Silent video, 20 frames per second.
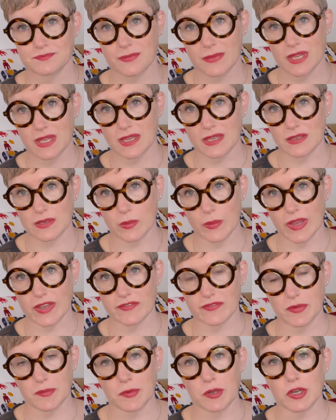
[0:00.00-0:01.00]
get away
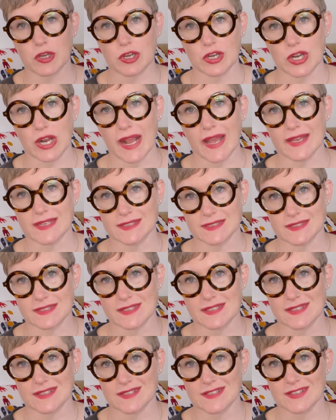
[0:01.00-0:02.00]
from her and
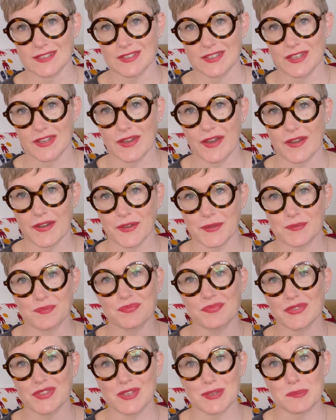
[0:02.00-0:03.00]

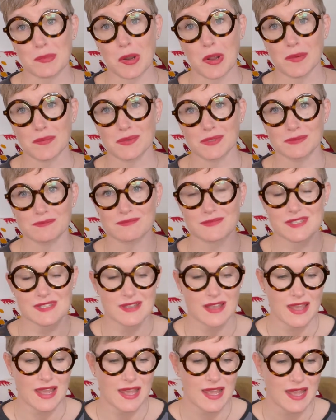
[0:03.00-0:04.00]
their problems.
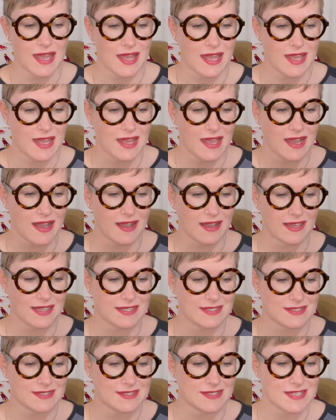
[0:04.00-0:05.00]

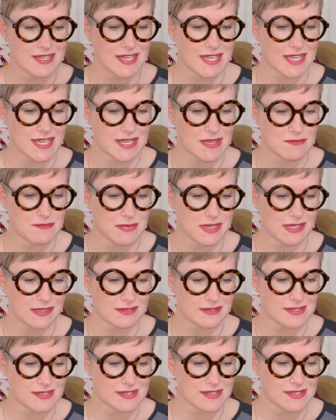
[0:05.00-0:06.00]
And he
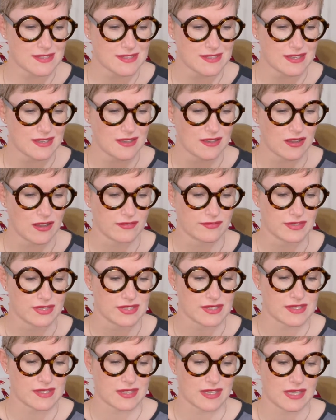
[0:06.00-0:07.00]
meets,
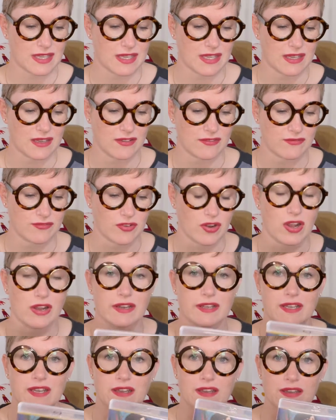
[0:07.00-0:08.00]
obviously,
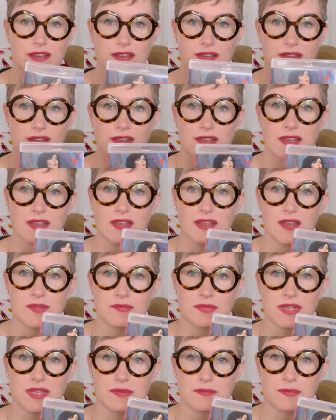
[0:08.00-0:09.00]
Veronica,
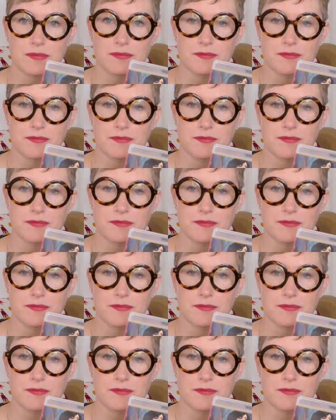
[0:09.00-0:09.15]
played